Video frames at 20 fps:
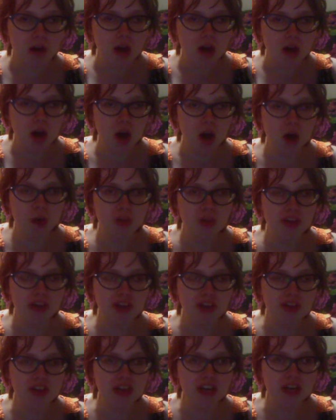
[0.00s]
Oh, the
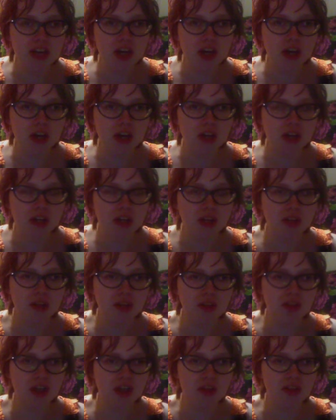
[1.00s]
the uh,
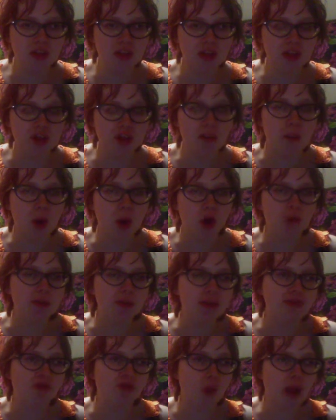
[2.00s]
the the the
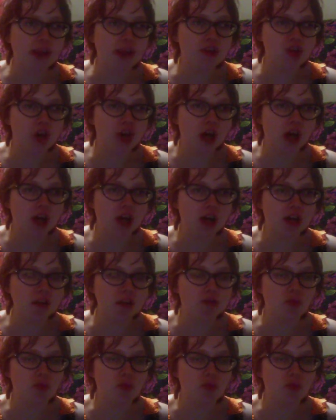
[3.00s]
Barbie franchise